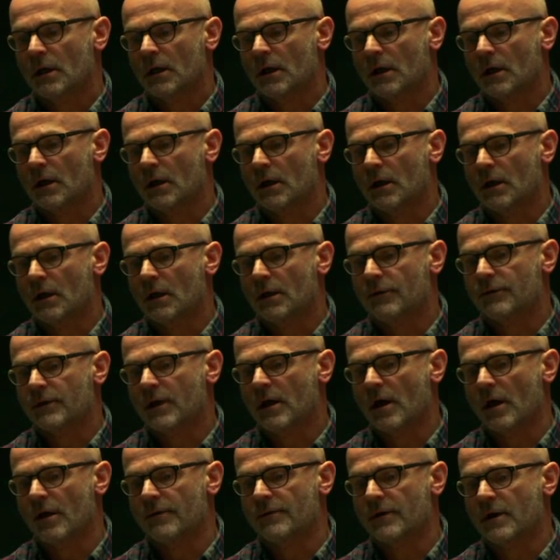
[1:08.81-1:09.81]

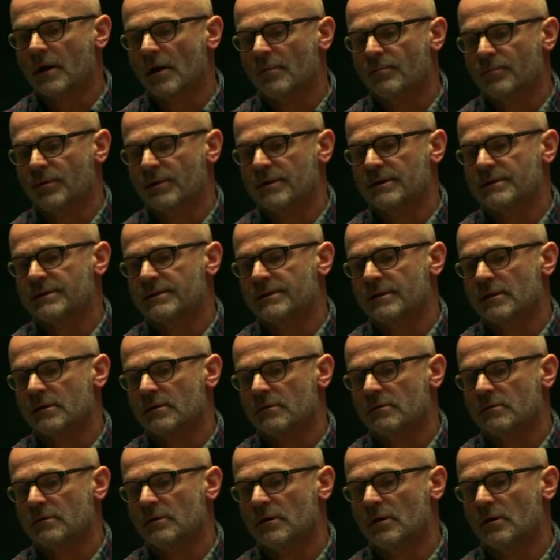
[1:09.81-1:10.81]
the companies that
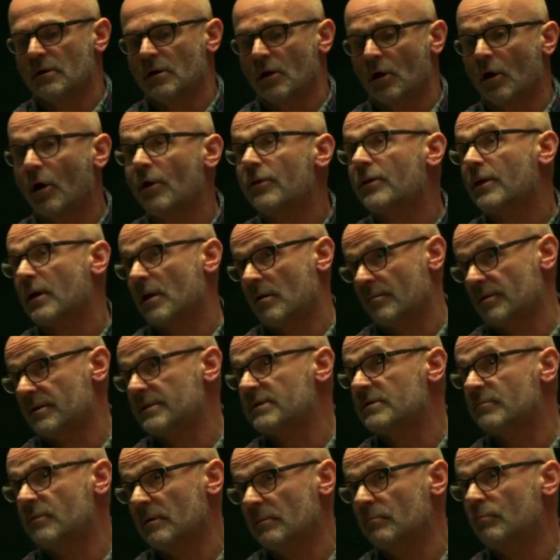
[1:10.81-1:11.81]
a lot of the
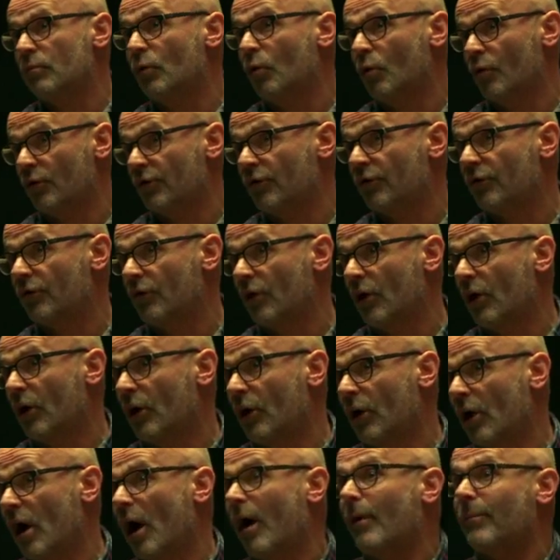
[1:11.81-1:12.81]
companies have been bought
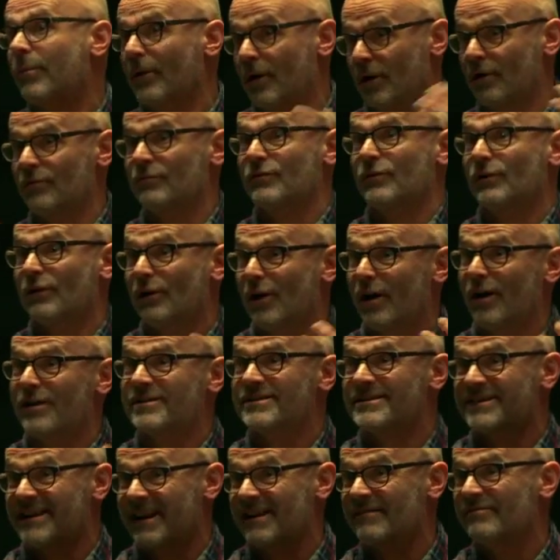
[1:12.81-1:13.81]
up over the
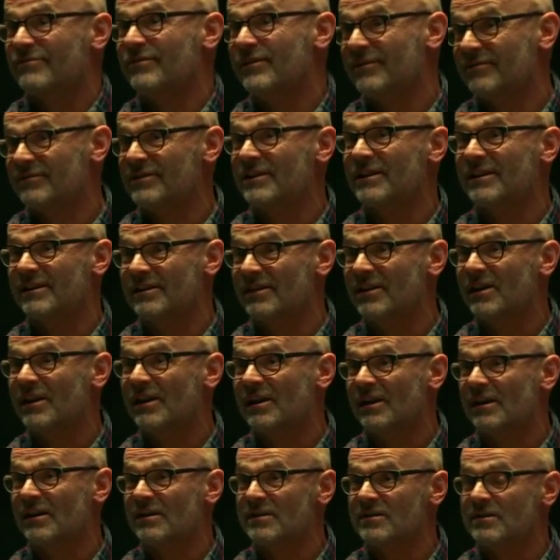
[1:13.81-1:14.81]
last 10, 15
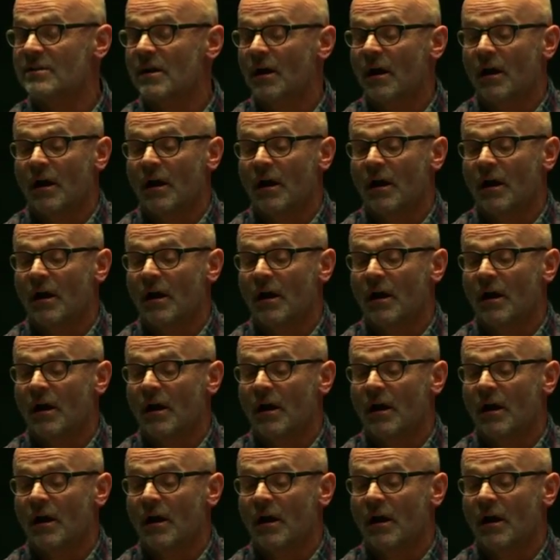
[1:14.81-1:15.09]
years.